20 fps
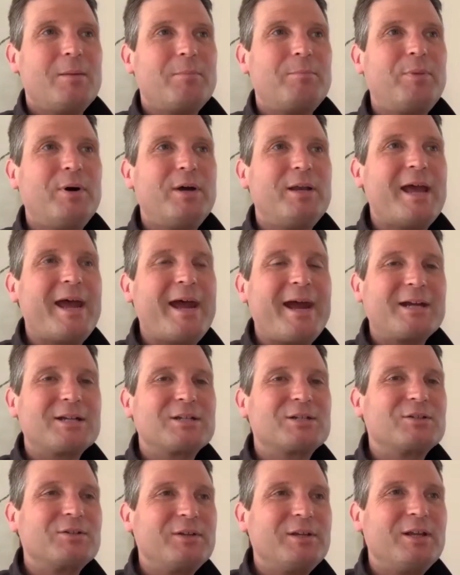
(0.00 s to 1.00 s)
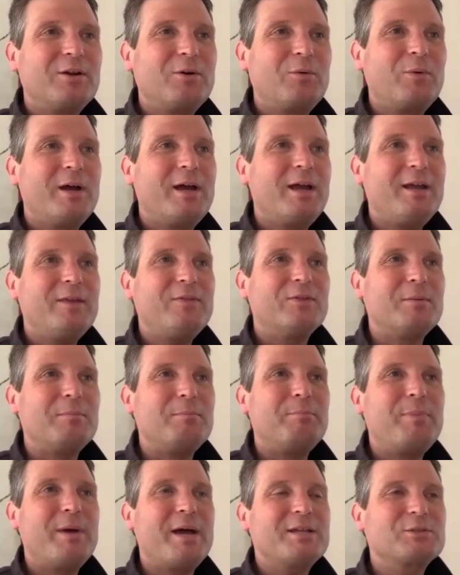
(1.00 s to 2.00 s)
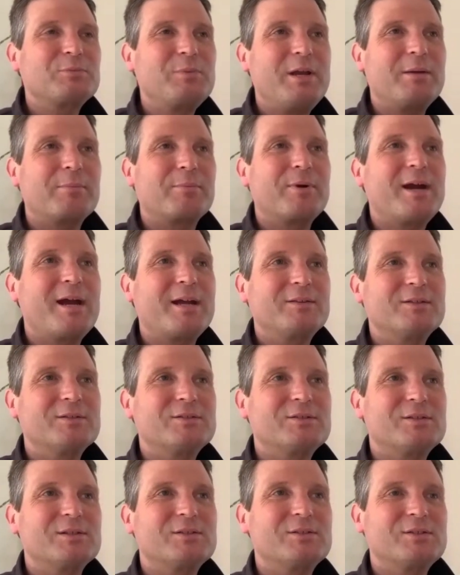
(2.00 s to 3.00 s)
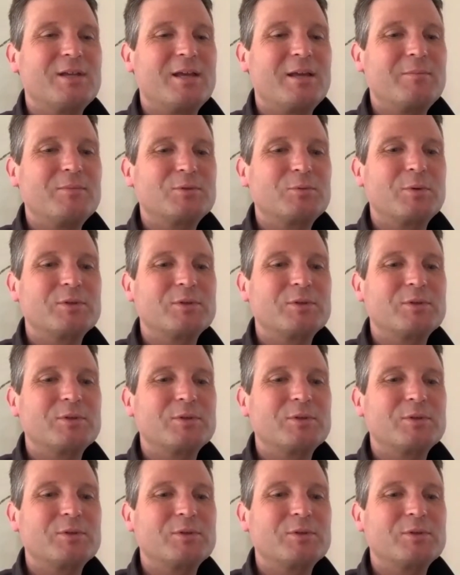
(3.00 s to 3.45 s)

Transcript: But actually, in a way, the best way to practice the sims